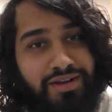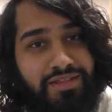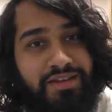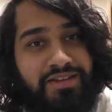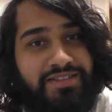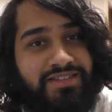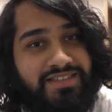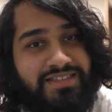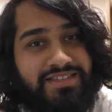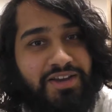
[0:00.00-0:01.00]
I think, to
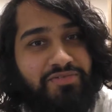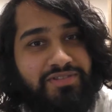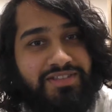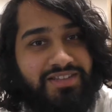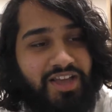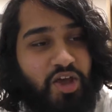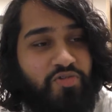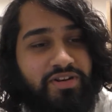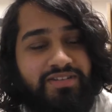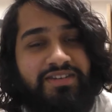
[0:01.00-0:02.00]
the
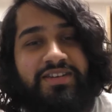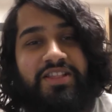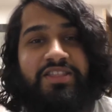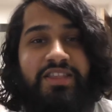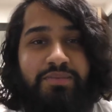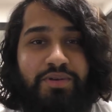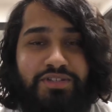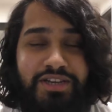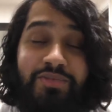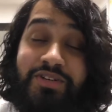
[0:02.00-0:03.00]
current theme
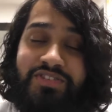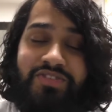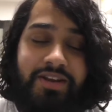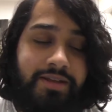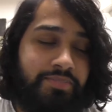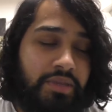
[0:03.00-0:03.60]
music, which is funny.